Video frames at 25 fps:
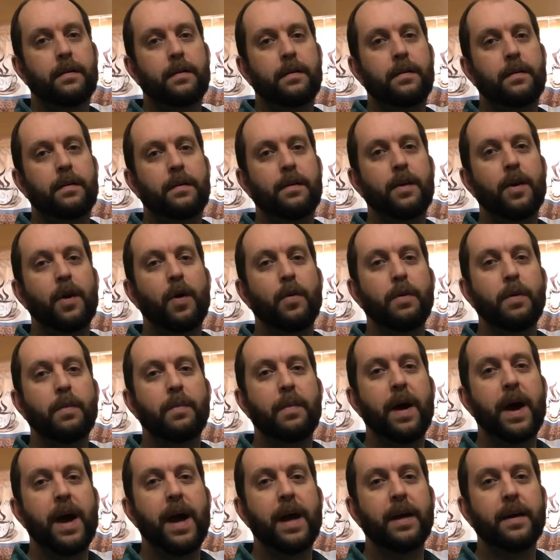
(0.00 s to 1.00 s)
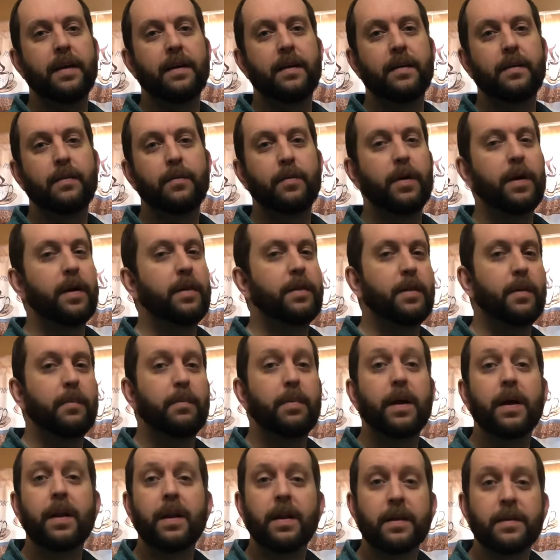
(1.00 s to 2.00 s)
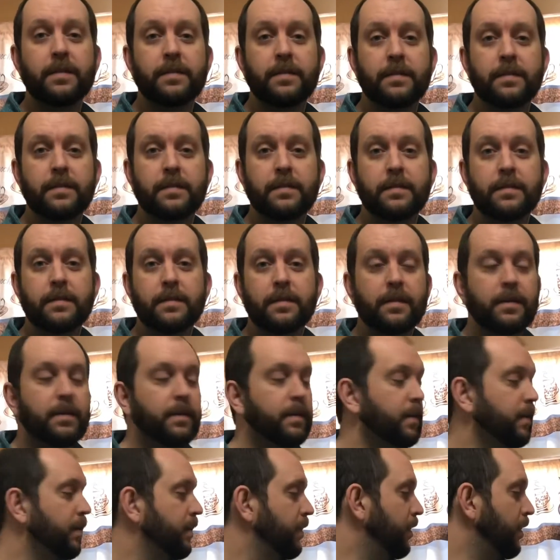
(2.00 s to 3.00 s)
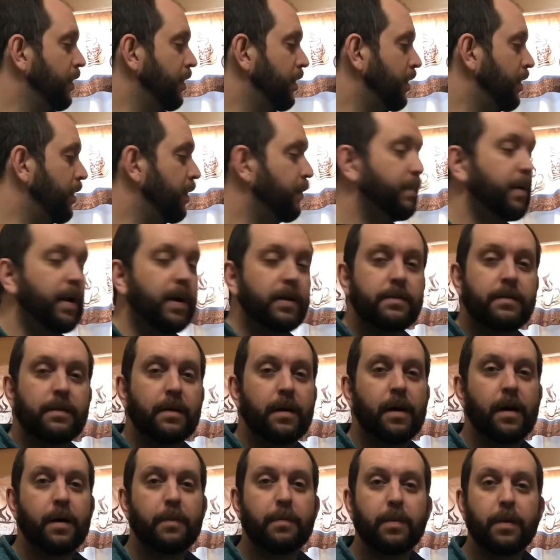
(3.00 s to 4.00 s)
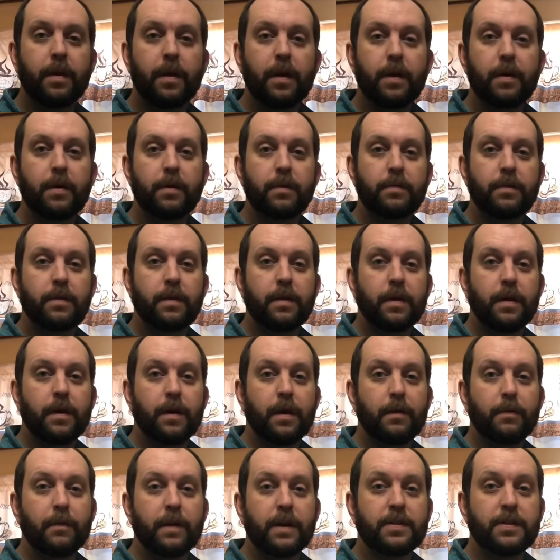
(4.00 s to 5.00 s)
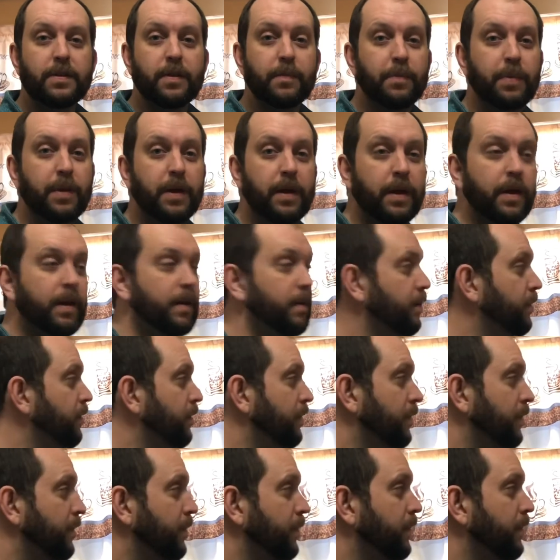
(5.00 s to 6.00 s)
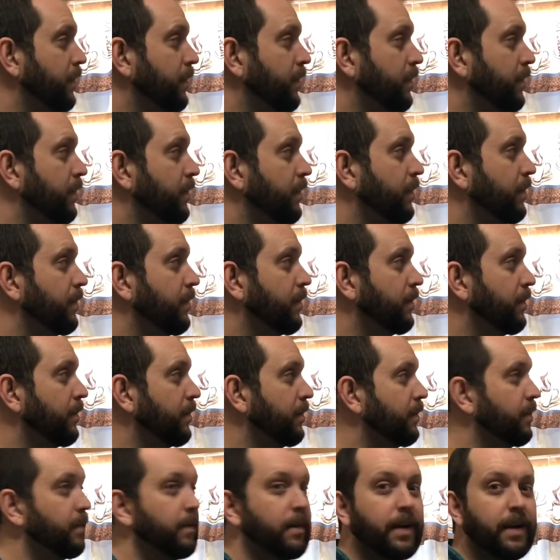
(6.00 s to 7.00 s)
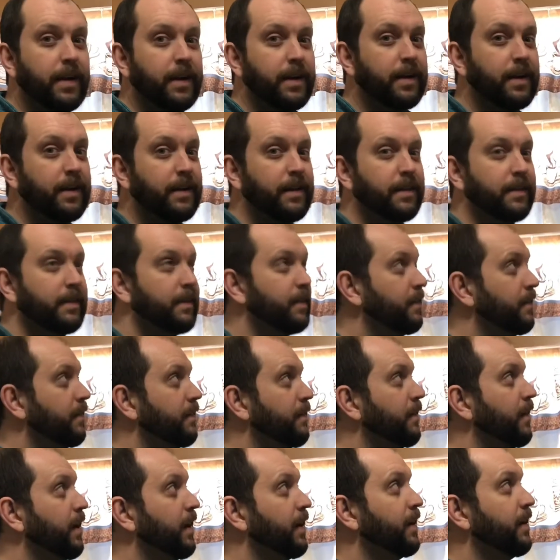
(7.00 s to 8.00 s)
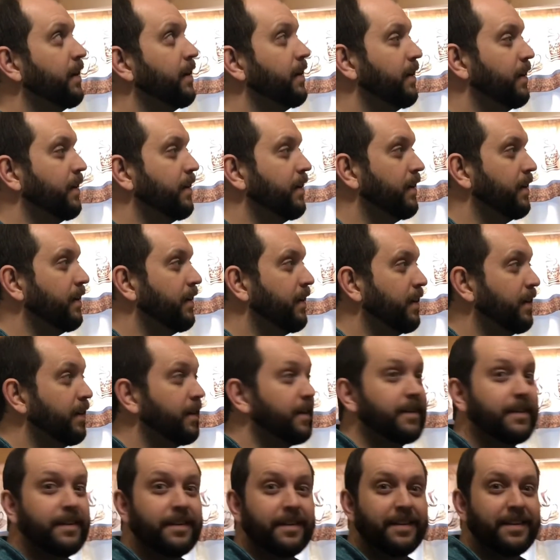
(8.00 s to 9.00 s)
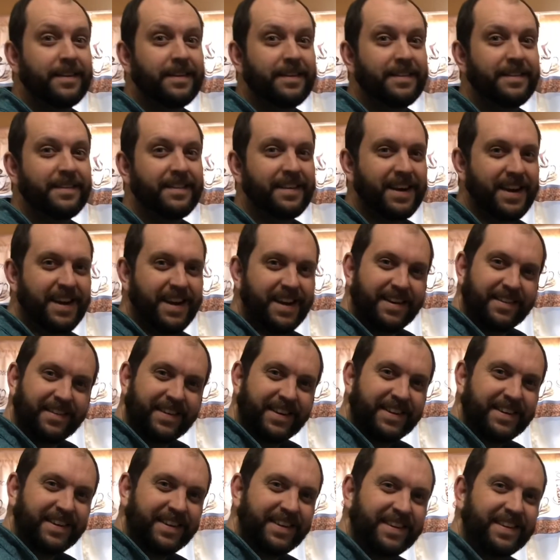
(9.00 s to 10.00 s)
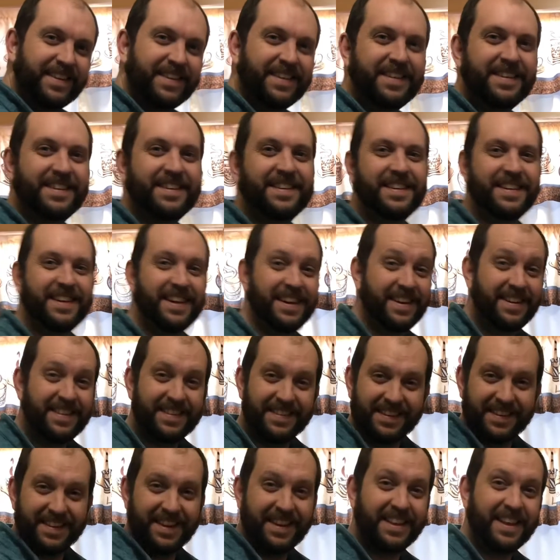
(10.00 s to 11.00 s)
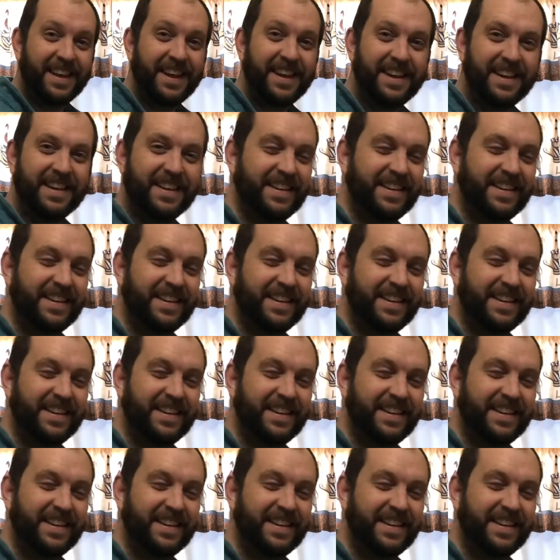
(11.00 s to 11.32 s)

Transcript: Yo, we back with the biddings. I'm about to upload the recipe right here. Yeah, right there. Yeah, you like that?